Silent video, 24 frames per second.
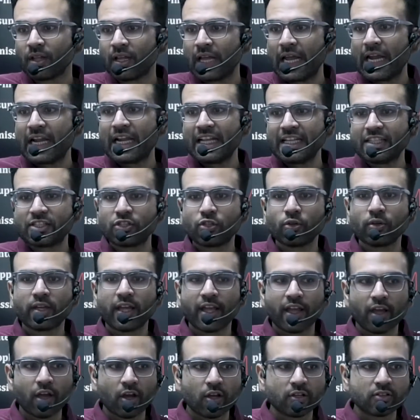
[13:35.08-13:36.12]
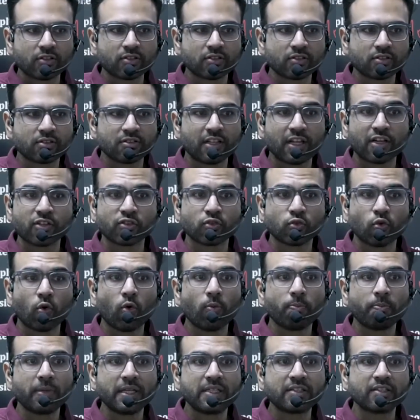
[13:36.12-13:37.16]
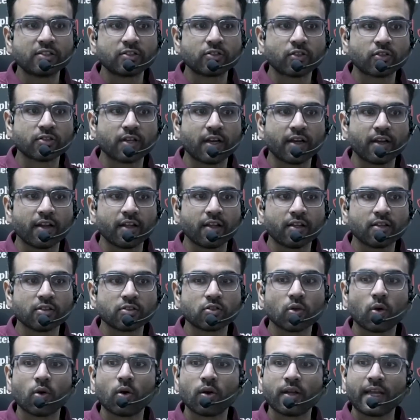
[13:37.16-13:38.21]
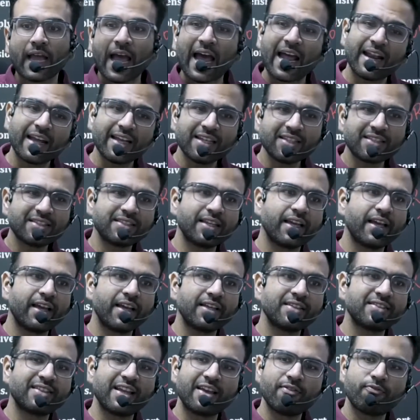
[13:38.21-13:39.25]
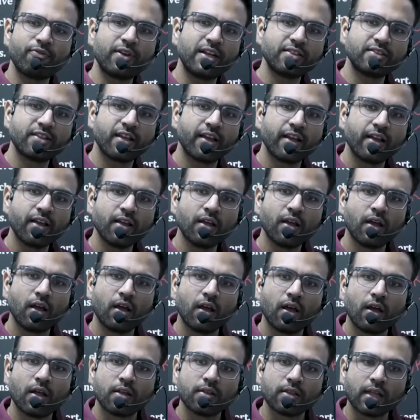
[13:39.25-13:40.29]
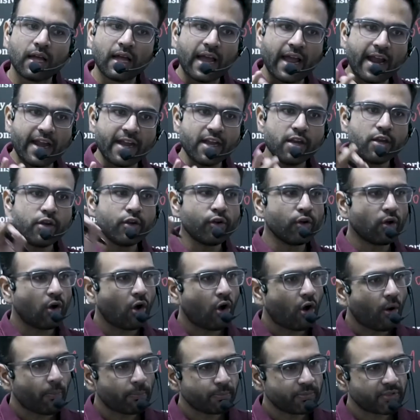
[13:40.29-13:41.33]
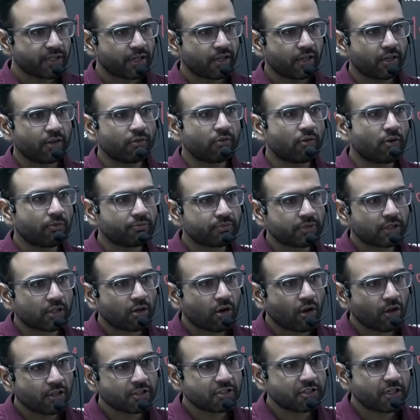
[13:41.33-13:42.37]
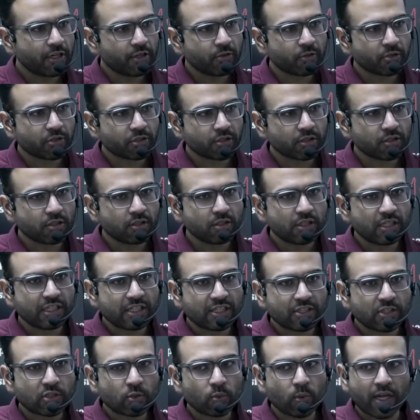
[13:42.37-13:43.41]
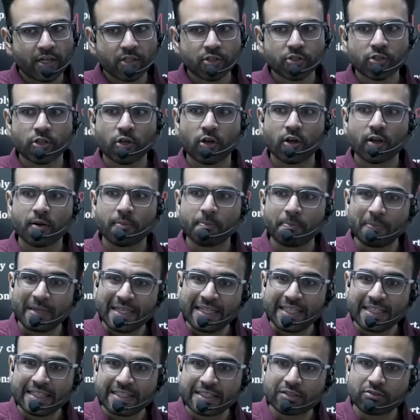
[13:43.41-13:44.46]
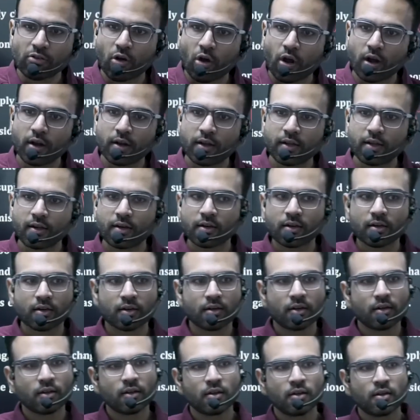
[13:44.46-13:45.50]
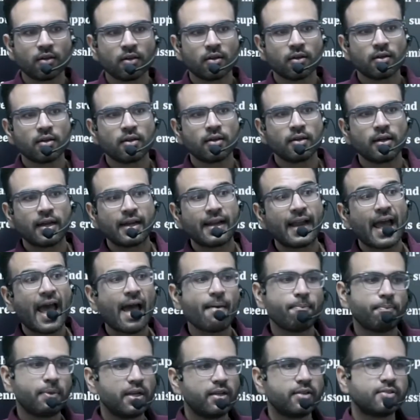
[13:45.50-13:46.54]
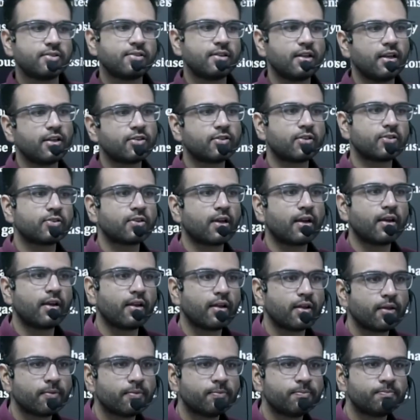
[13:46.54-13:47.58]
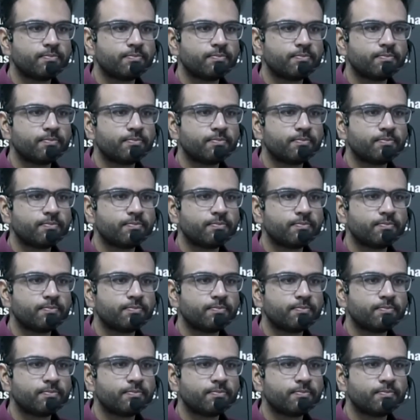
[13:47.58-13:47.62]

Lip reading: It leads to chaos. There is no peace in society. So, can I safely say, the end objective of the Constitution is to ensure peace, order, and happiness in a society?